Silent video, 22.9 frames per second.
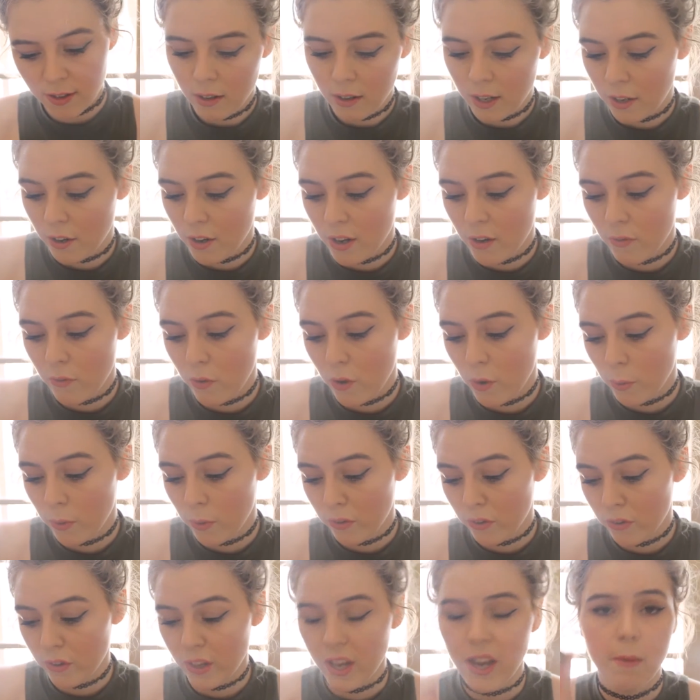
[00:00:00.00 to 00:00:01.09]
I don't even know what
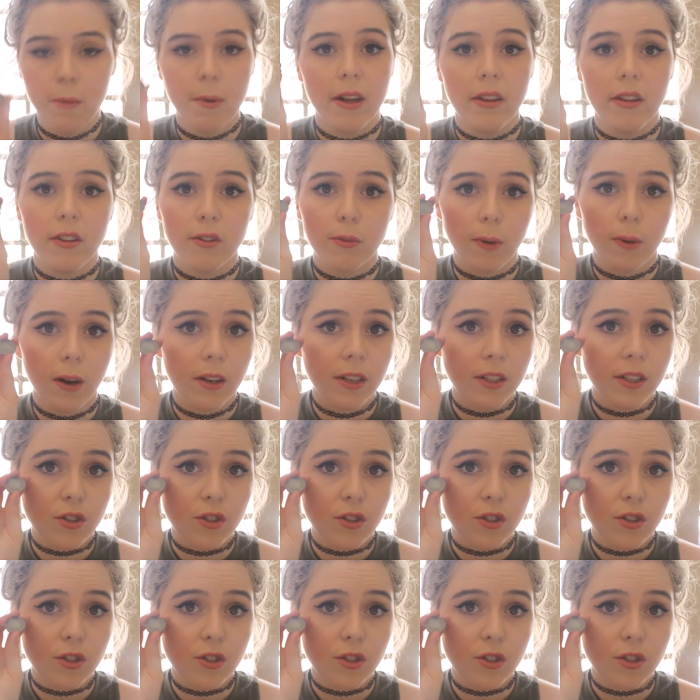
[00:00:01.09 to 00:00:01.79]
to say about this one.